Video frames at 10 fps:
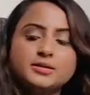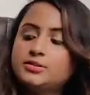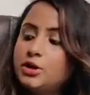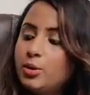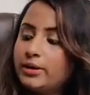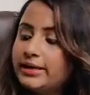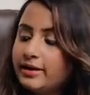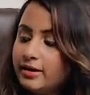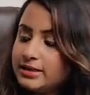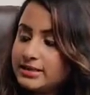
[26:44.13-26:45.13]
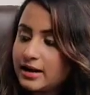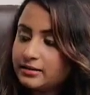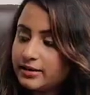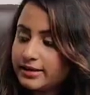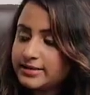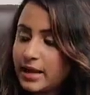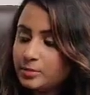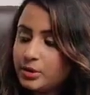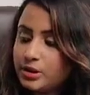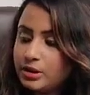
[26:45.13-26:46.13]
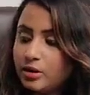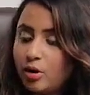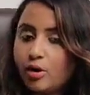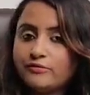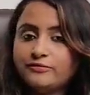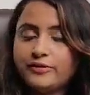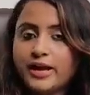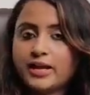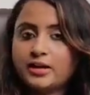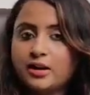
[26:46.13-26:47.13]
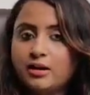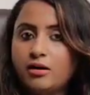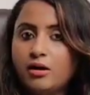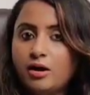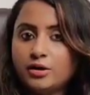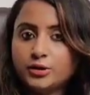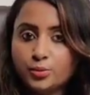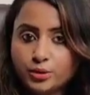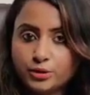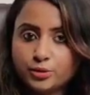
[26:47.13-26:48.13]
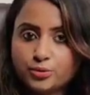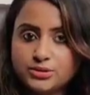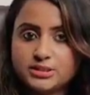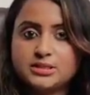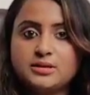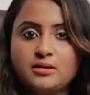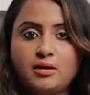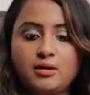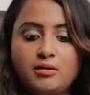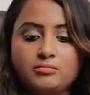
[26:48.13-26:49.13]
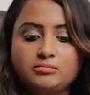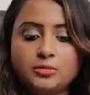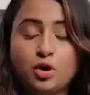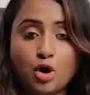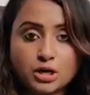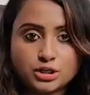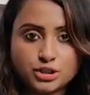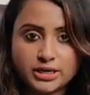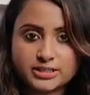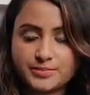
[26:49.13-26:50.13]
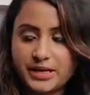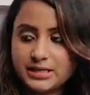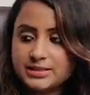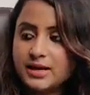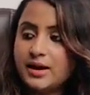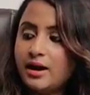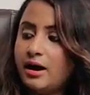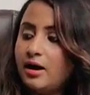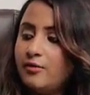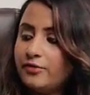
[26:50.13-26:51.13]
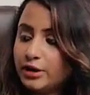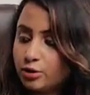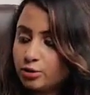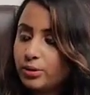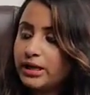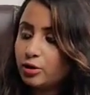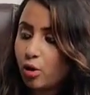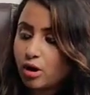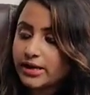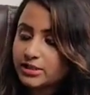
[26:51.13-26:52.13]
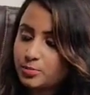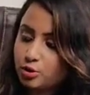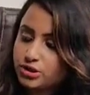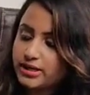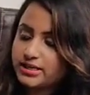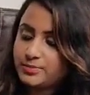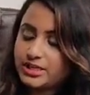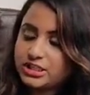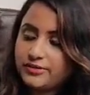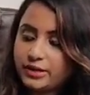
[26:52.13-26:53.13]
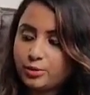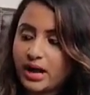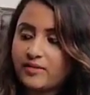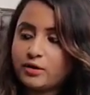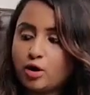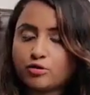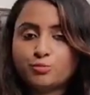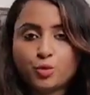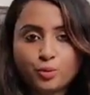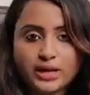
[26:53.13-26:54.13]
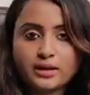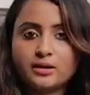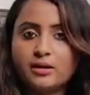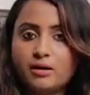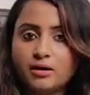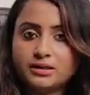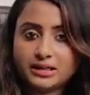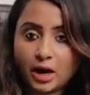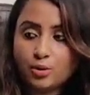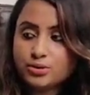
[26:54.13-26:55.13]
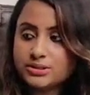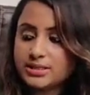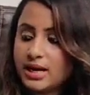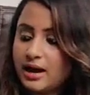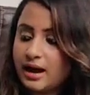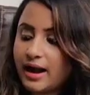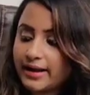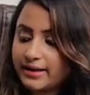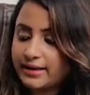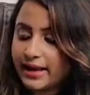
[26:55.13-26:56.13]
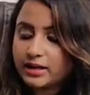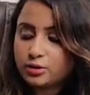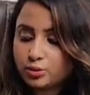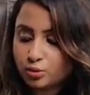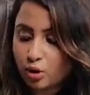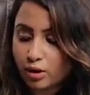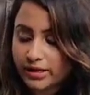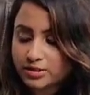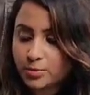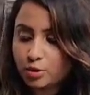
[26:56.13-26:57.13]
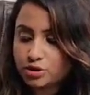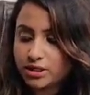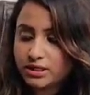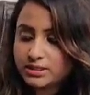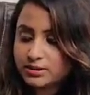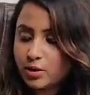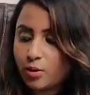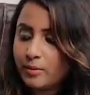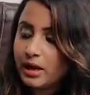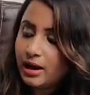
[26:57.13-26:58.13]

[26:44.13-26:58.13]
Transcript: So here is another example of where you would use longer shutter speeds. When you're doing long exposure, especially when you have a lot of moving clouds, I like to do long exposures. So